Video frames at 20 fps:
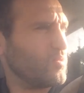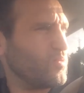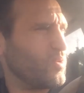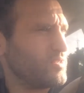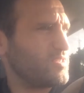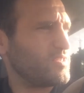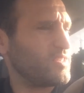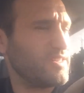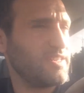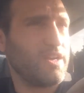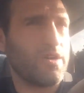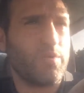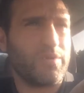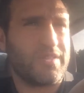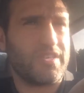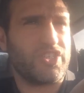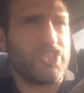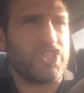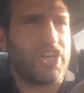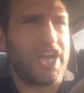what's the deal
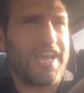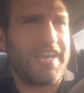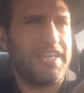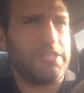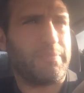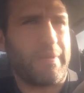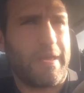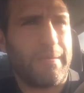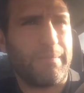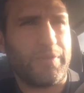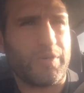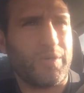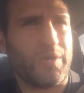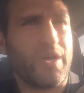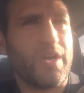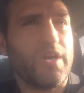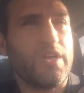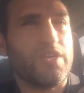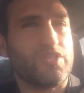with the Chinese bamboo?